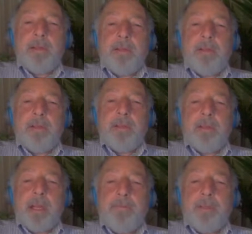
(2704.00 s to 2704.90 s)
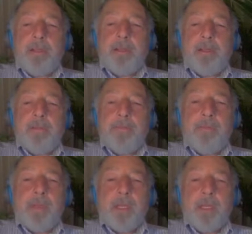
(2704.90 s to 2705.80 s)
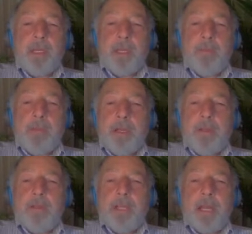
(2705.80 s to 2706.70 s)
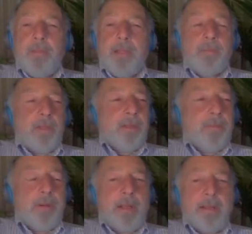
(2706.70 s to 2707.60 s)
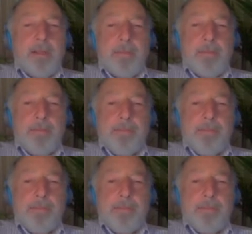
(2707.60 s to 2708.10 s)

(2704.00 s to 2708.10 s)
these synergies are obvious, but other times can be surprising.